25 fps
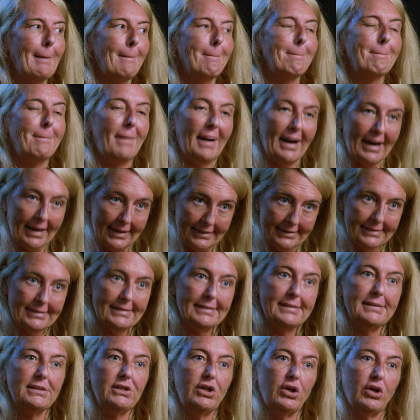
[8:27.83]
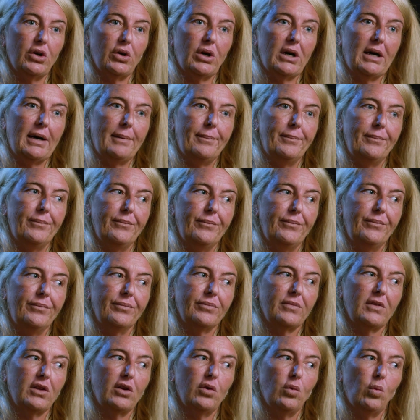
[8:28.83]
But um,
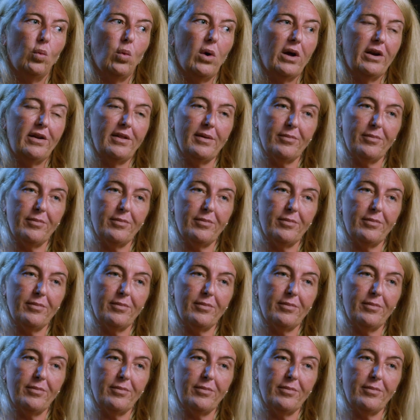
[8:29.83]
one